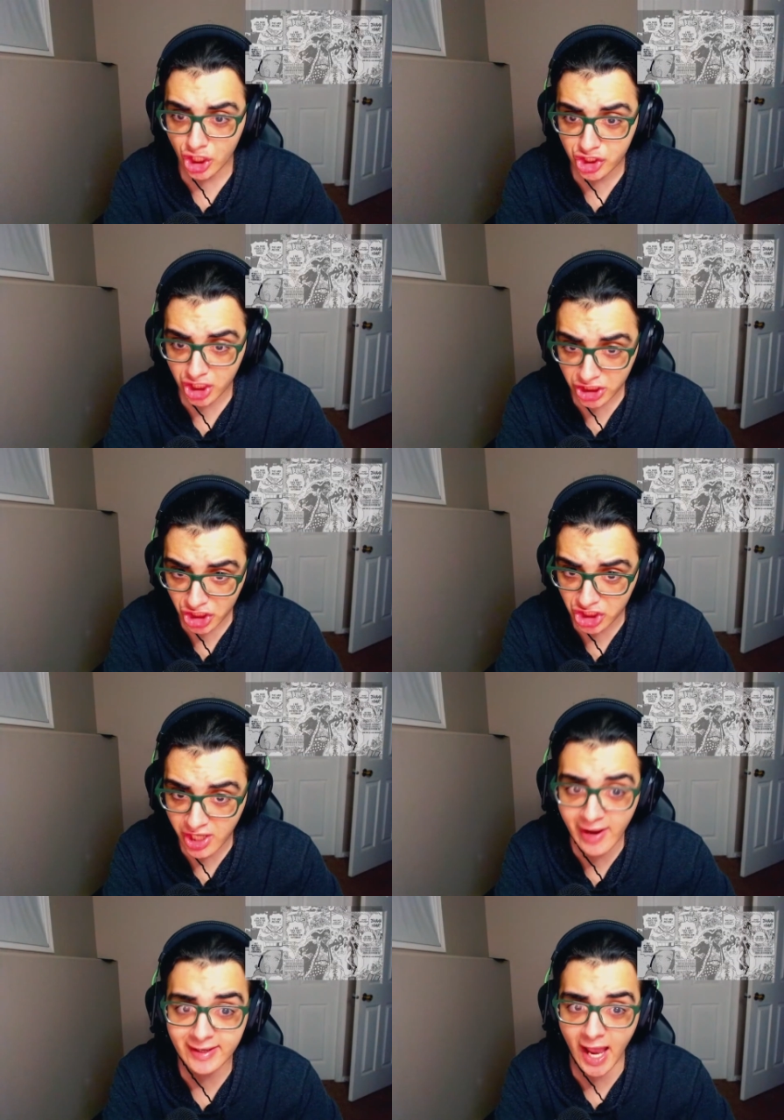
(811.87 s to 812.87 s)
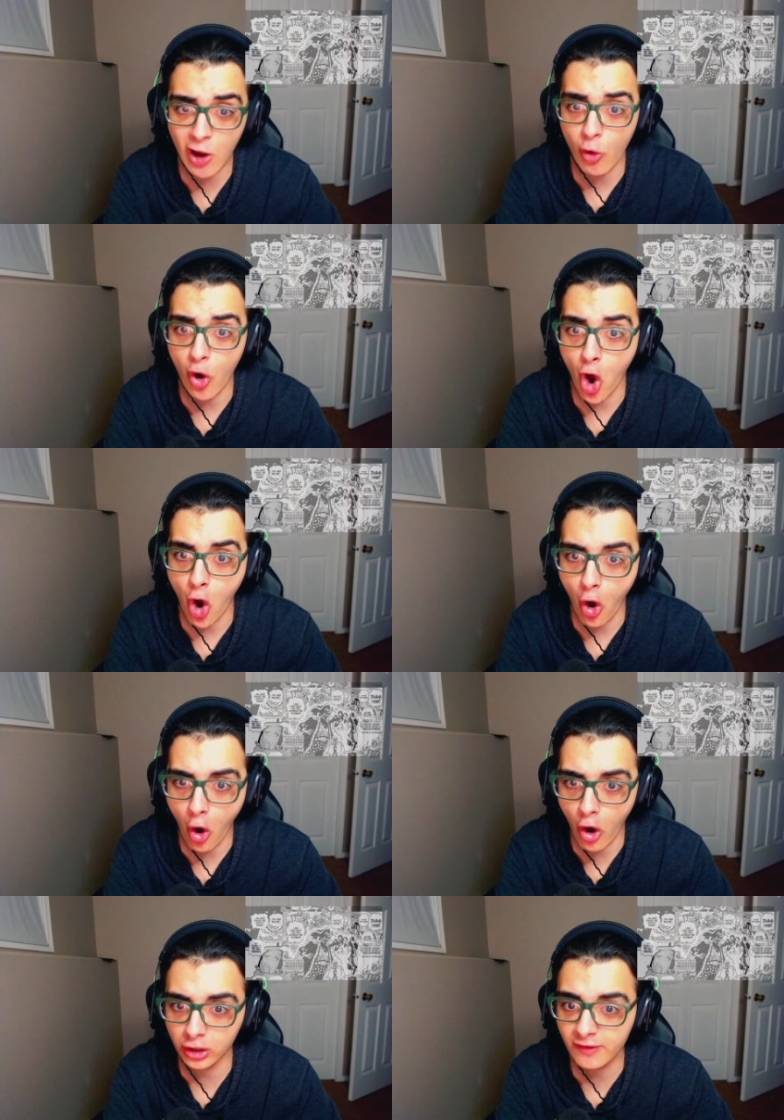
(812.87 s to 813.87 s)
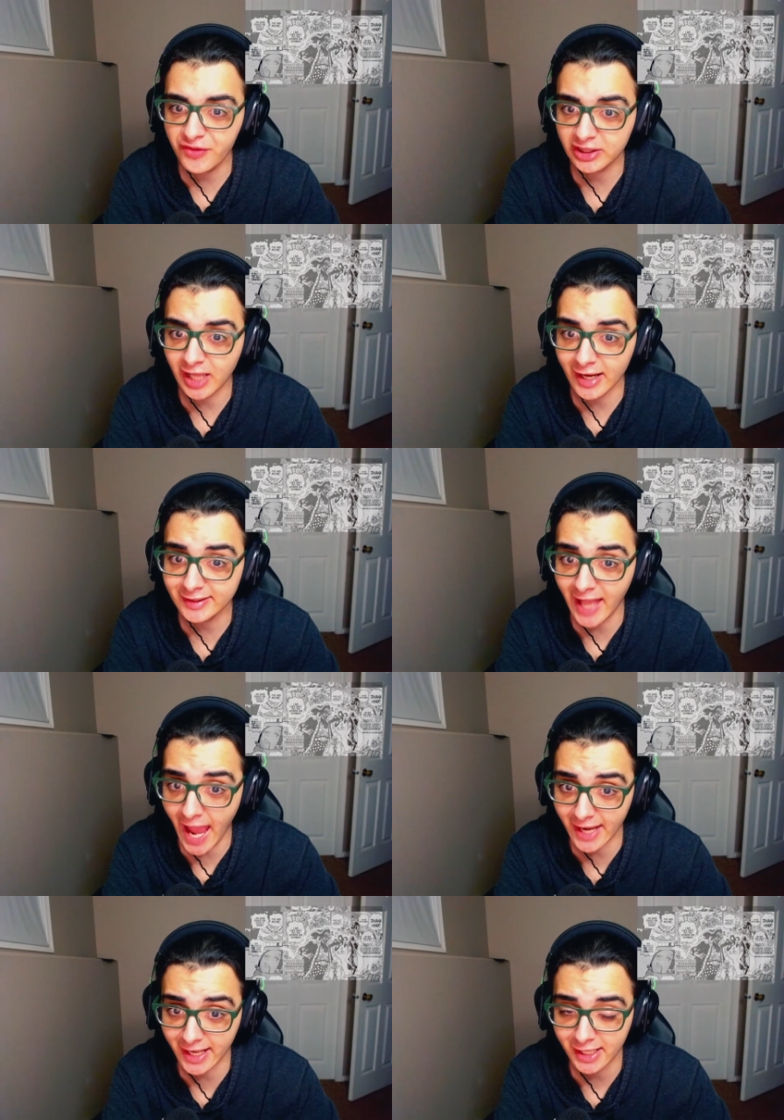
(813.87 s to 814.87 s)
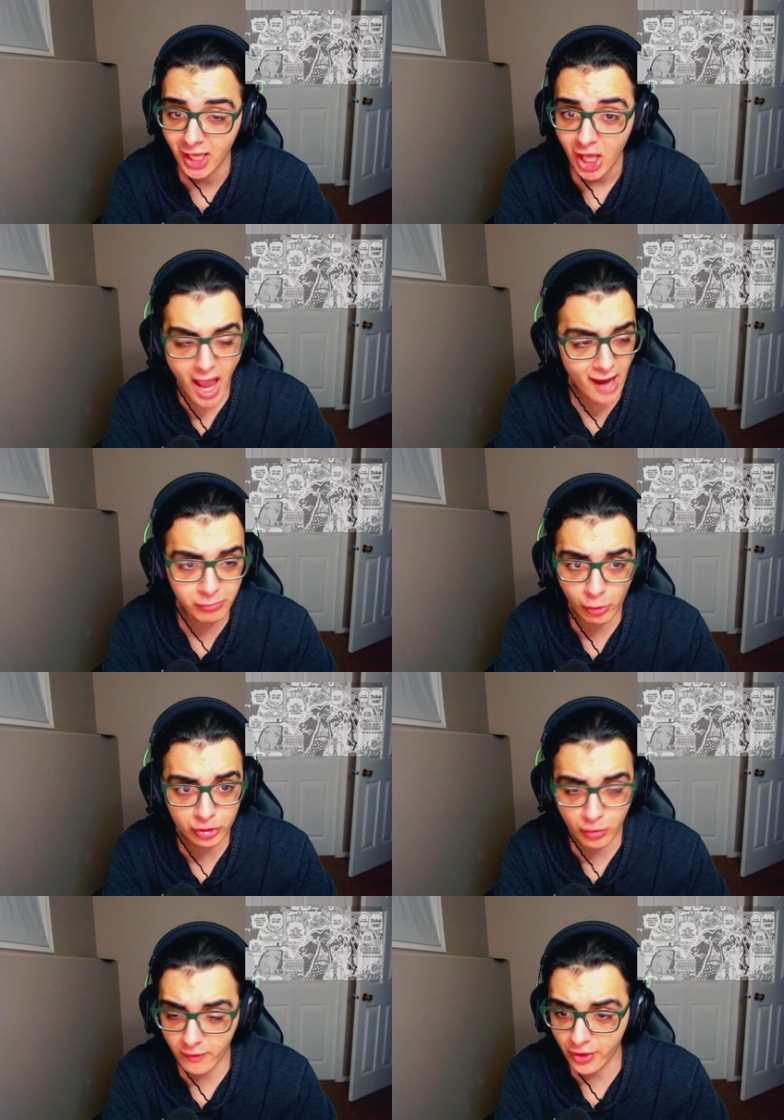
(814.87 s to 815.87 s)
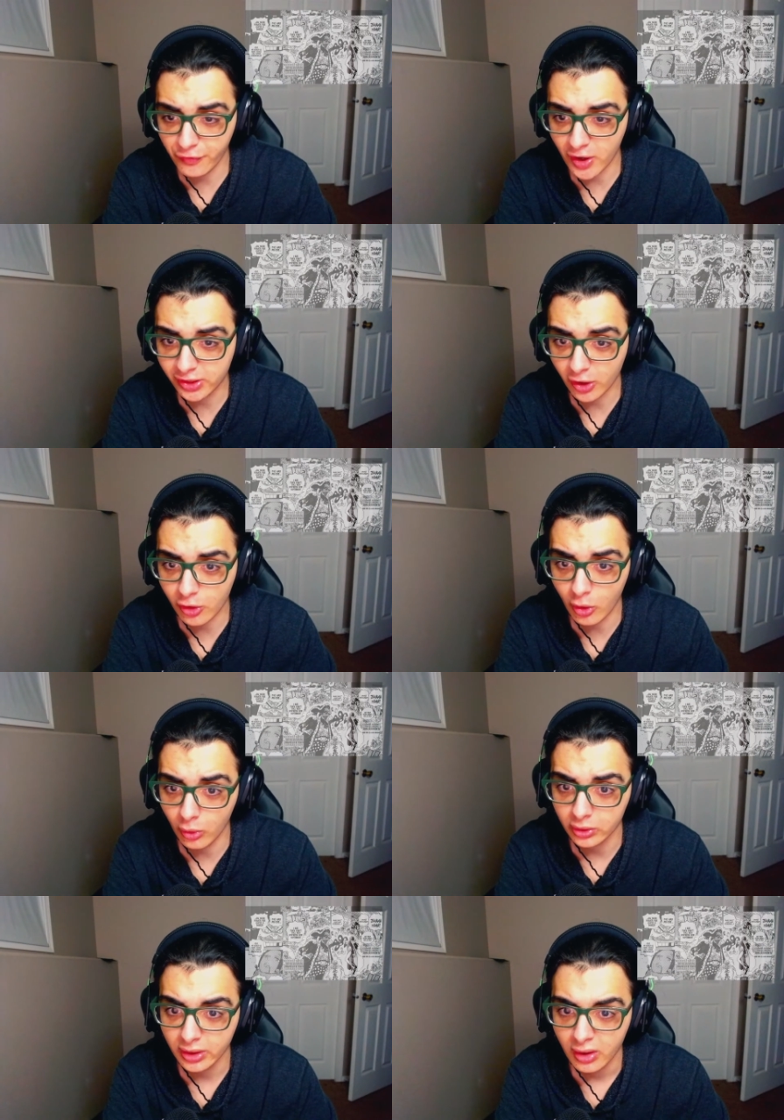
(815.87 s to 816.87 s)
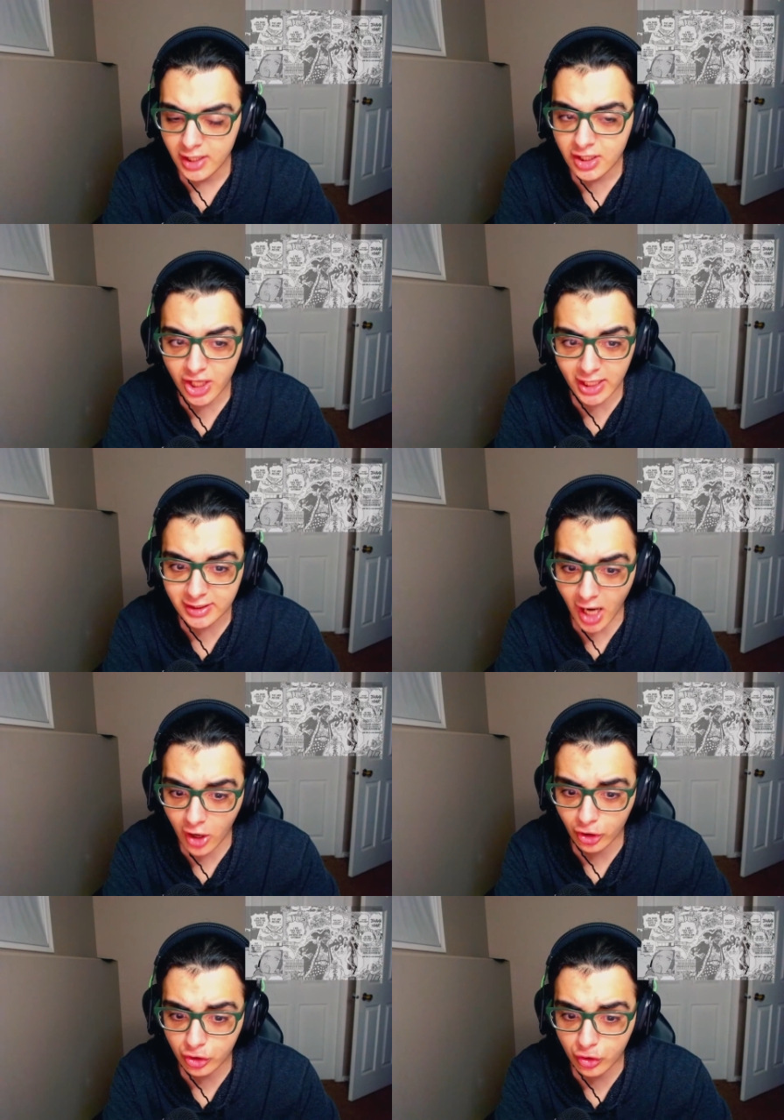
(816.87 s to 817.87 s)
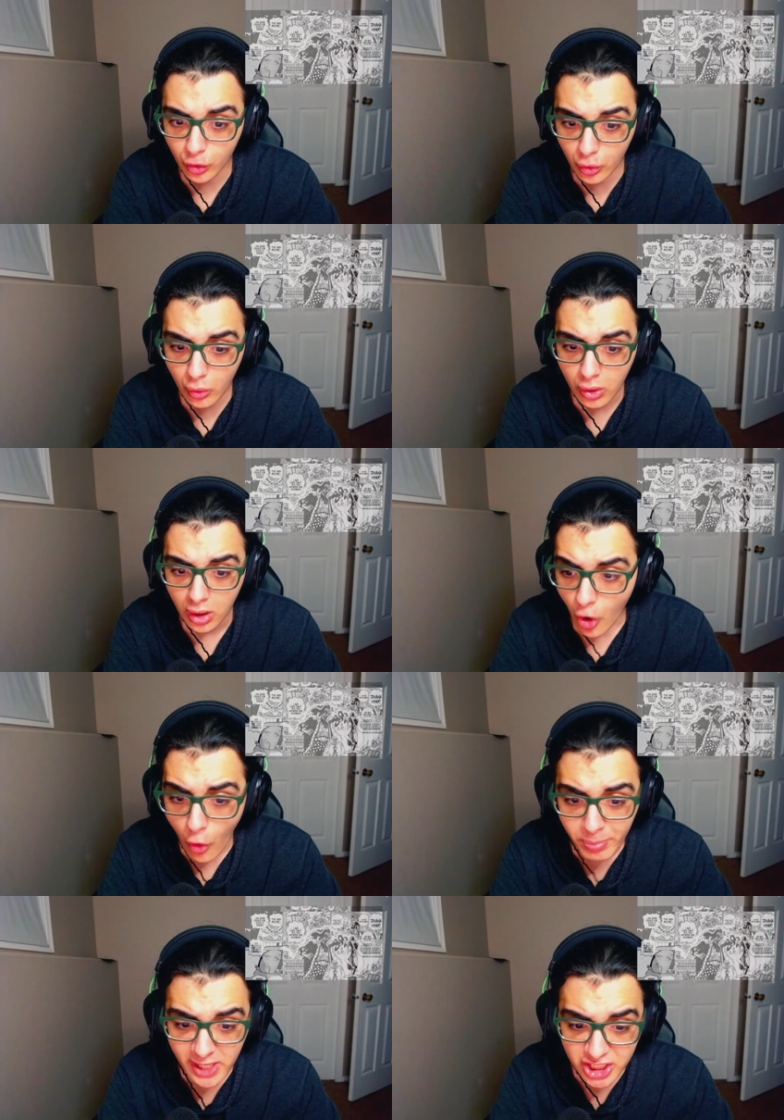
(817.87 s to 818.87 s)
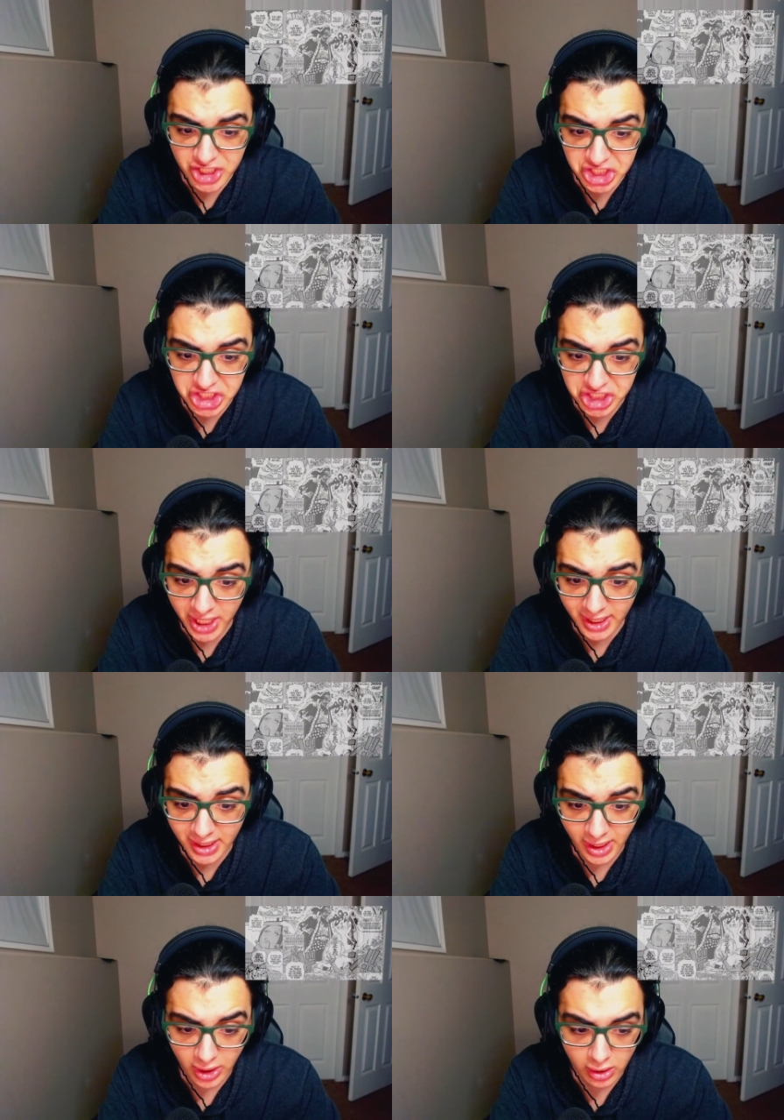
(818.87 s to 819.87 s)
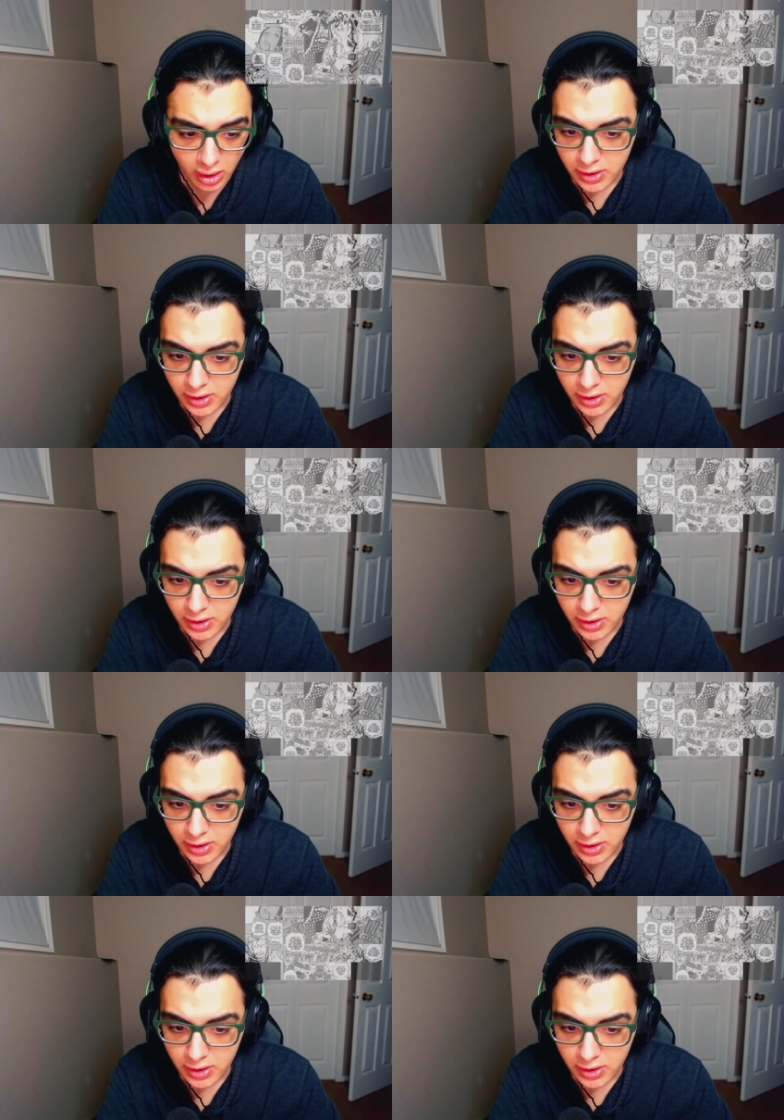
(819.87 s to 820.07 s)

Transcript: Did she just take out all of the Titanic admirals, whatever the fuck they're called? The entire crew? Kobe is just sitting there.